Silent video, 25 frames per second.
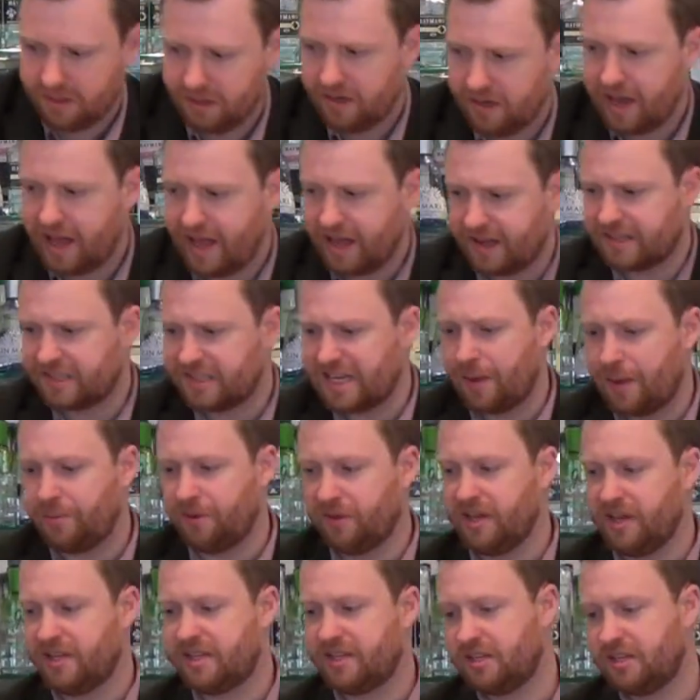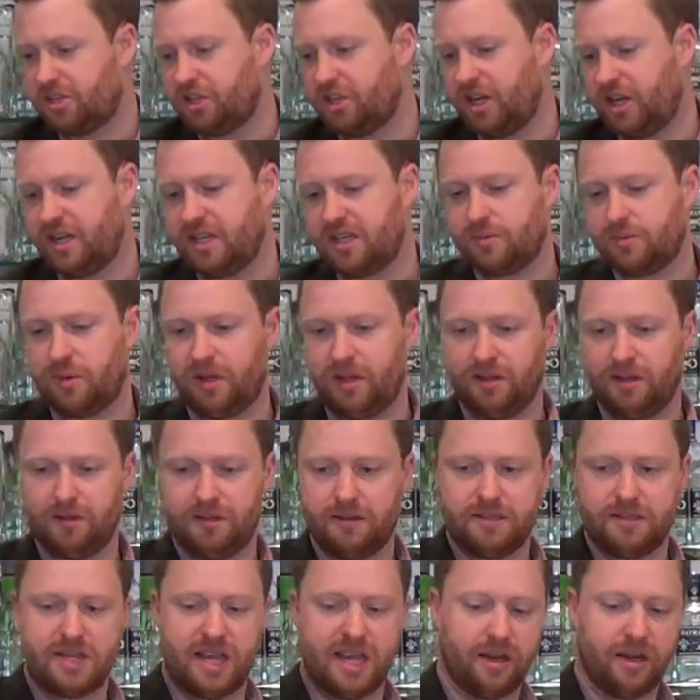Next step of this is gins. Well,
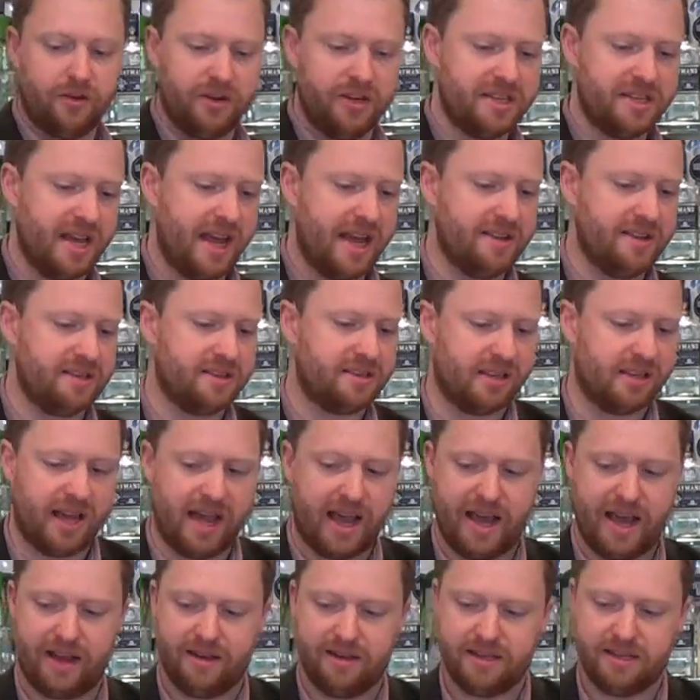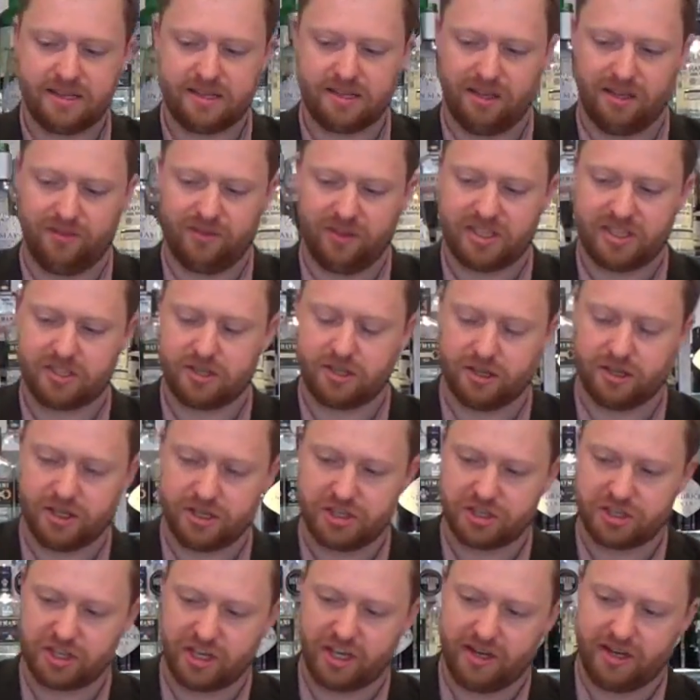Tanqueray 10's to hand. It's a lovely
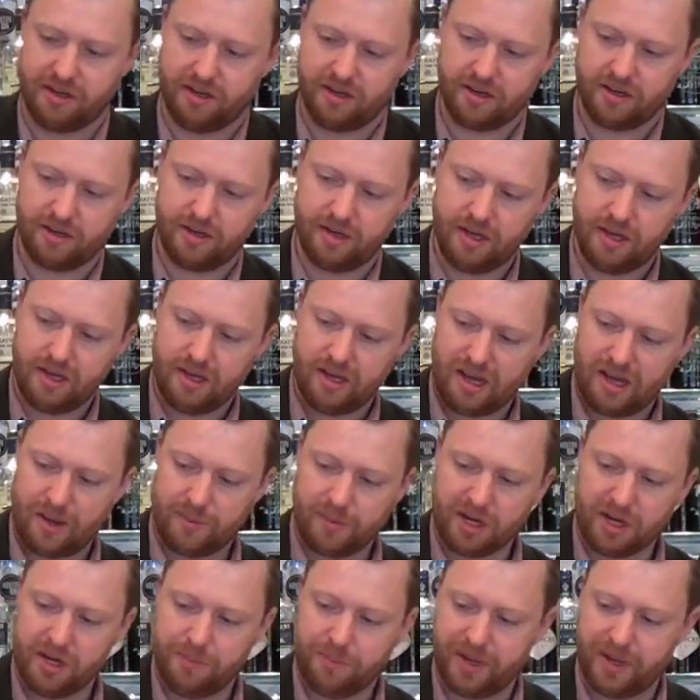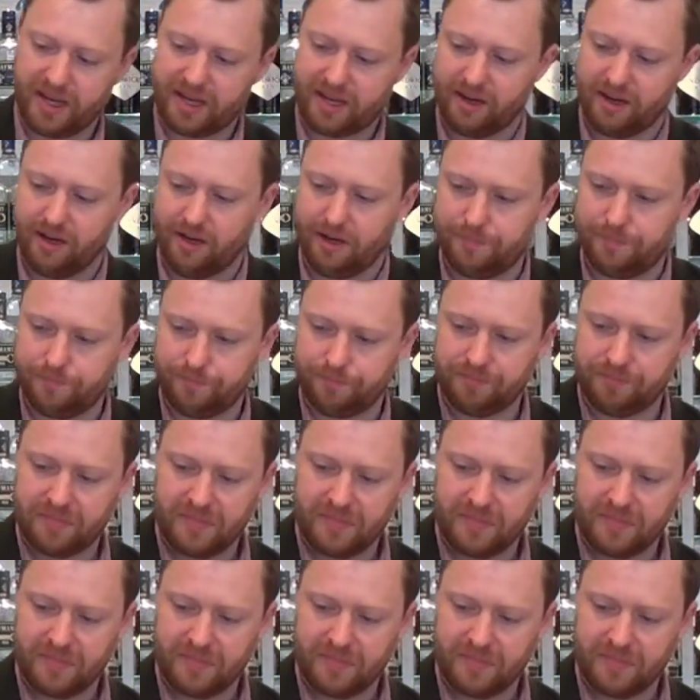Scottish gin. I'm going to pick it up.